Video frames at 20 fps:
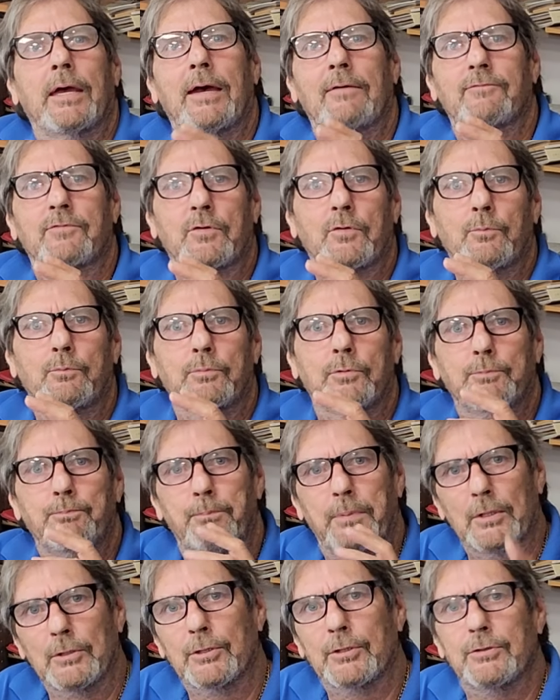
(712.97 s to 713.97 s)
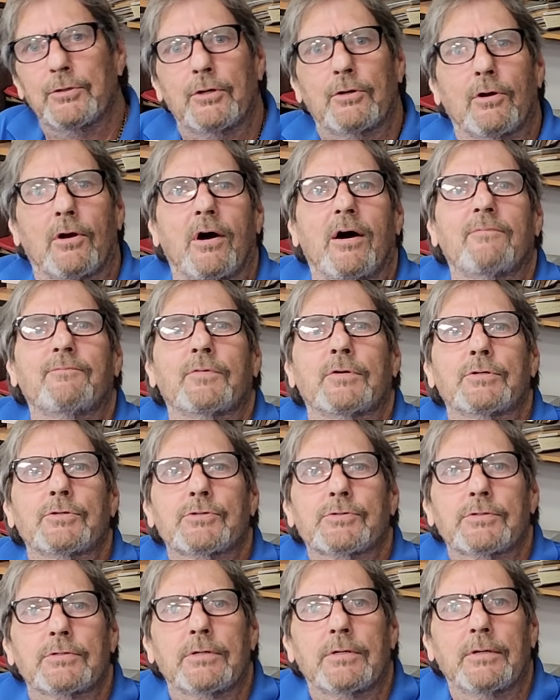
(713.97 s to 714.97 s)
after building their
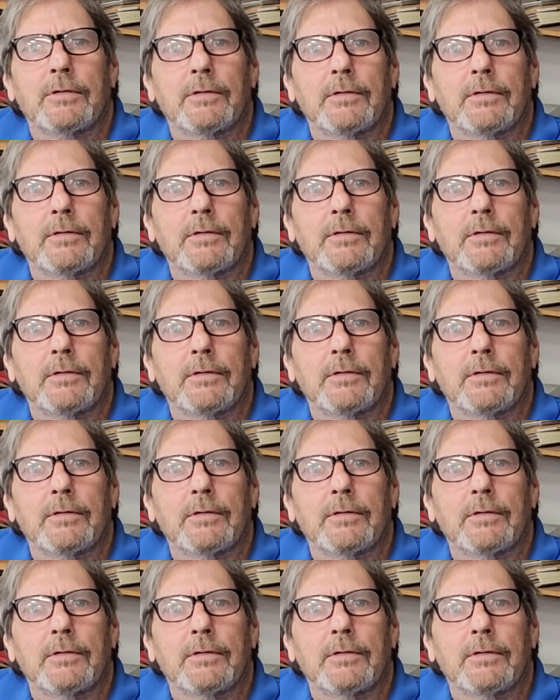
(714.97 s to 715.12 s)
office